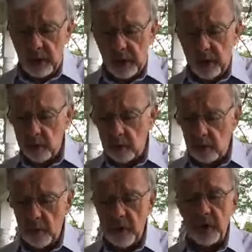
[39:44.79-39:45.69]
I don't
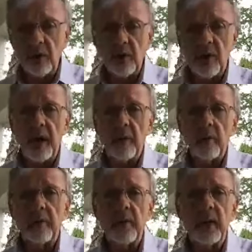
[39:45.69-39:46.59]
know where you and I
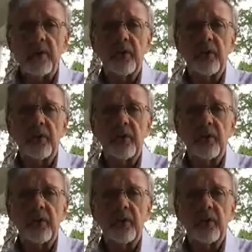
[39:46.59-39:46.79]
would be